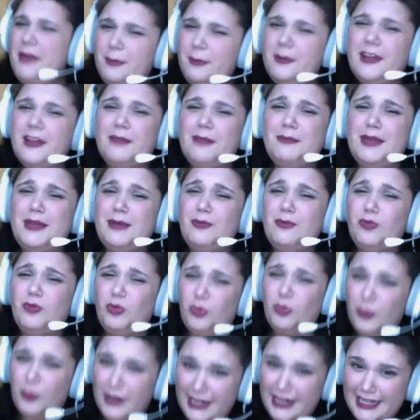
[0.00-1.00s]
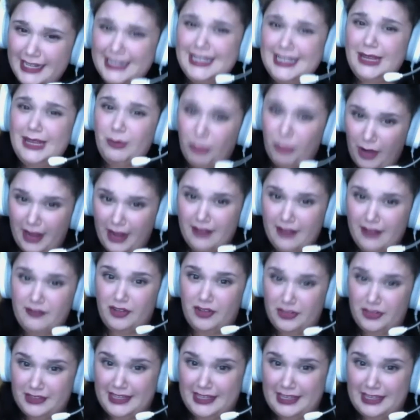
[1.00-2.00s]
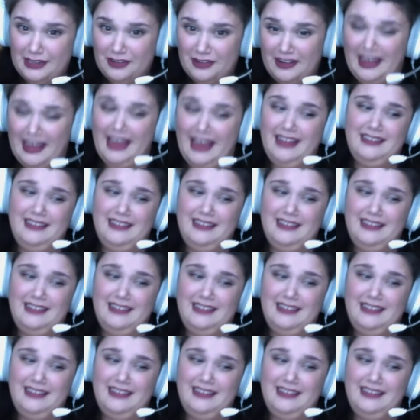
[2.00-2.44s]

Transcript: can be really brave on the internet